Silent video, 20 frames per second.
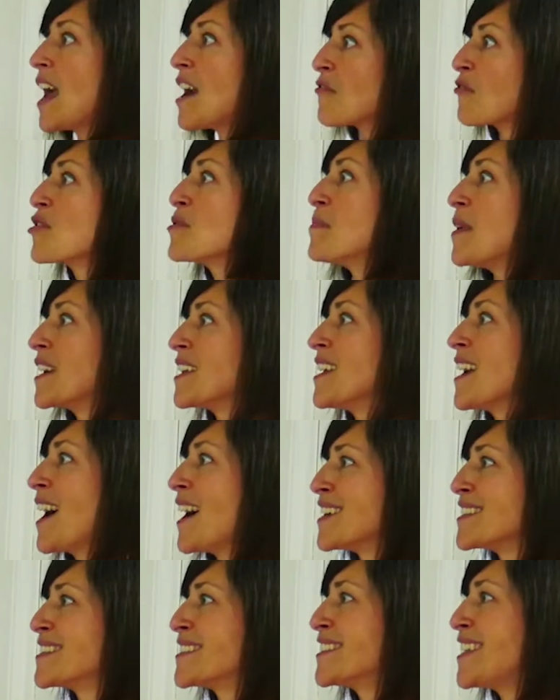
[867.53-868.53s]
everybody
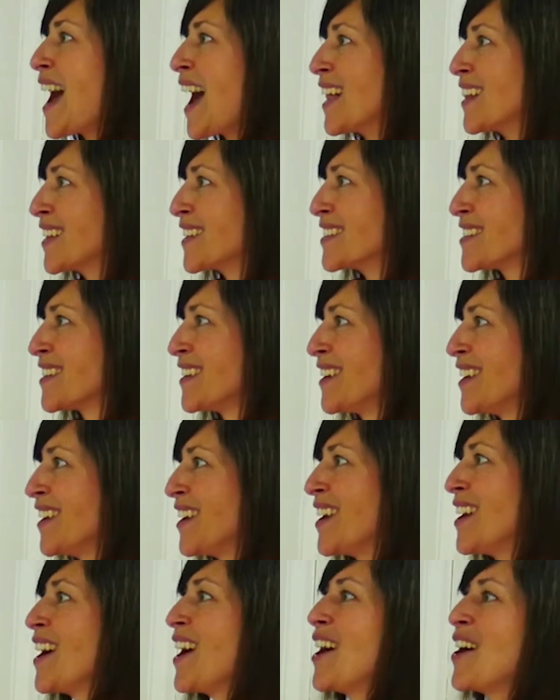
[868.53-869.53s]
has talent,
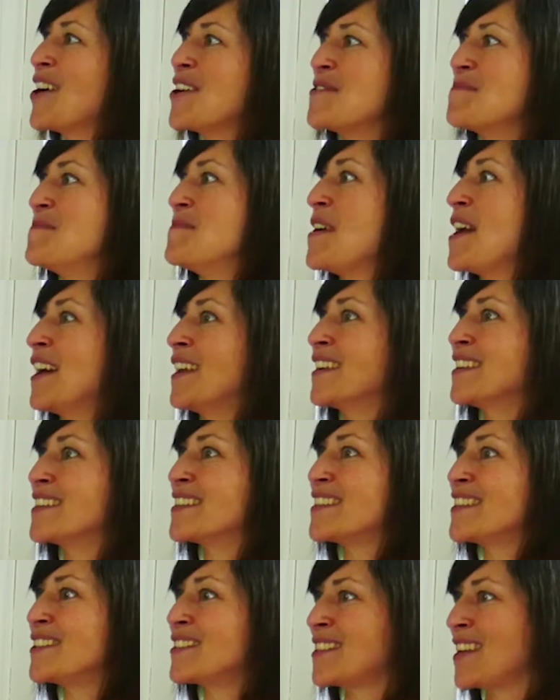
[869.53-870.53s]

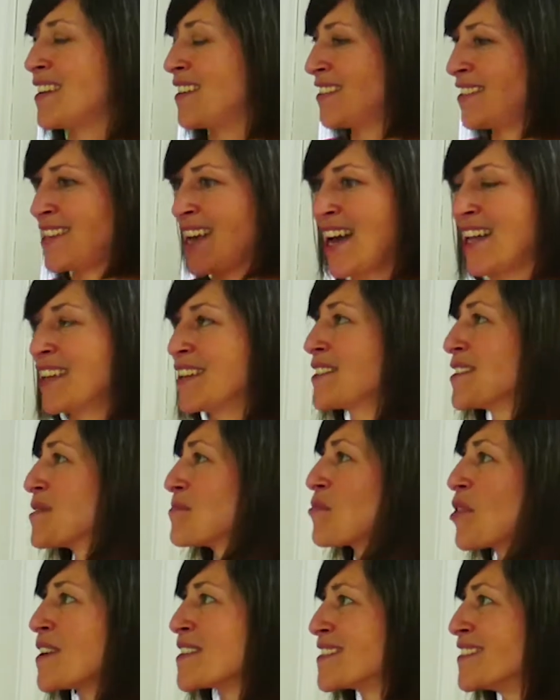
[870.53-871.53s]
and talent
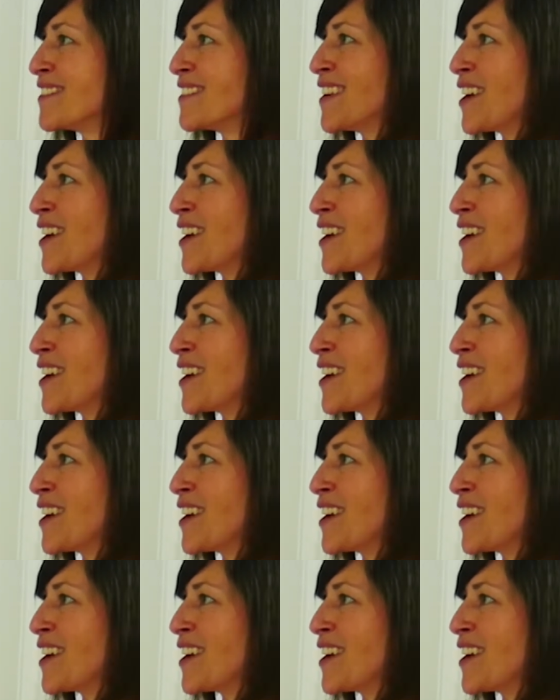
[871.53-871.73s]
is present in